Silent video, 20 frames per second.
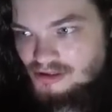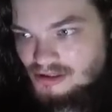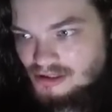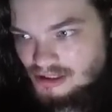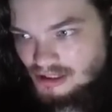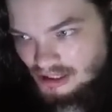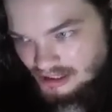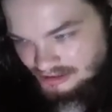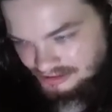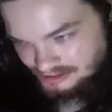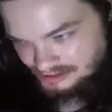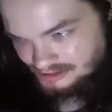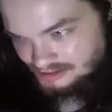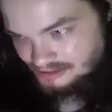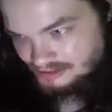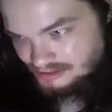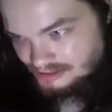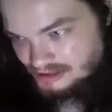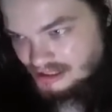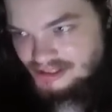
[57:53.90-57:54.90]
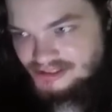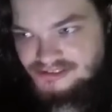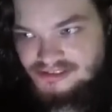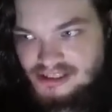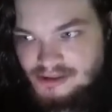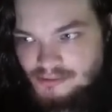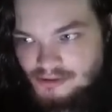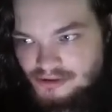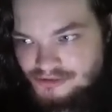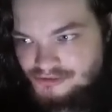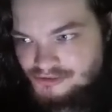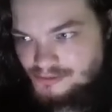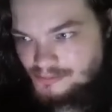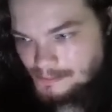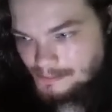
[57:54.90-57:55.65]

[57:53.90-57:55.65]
Cunt. Yes, that works.